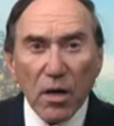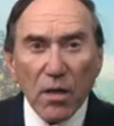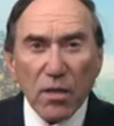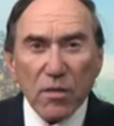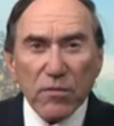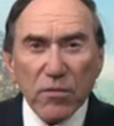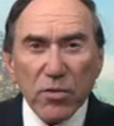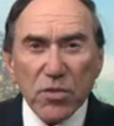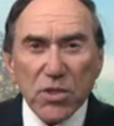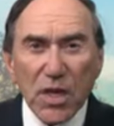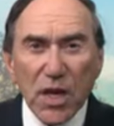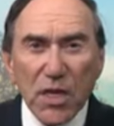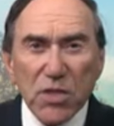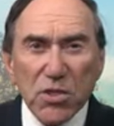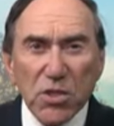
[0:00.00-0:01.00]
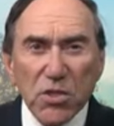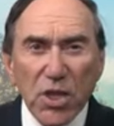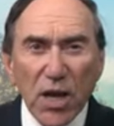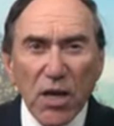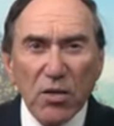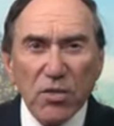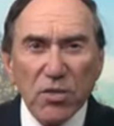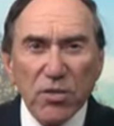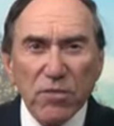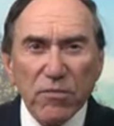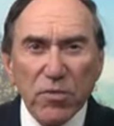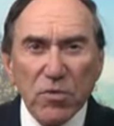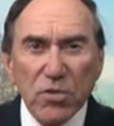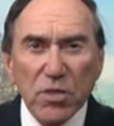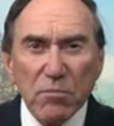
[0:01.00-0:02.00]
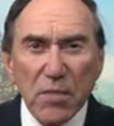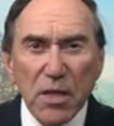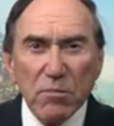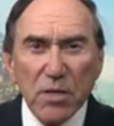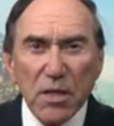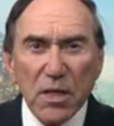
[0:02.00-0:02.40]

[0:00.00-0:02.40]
The first case to challenge the First Amendment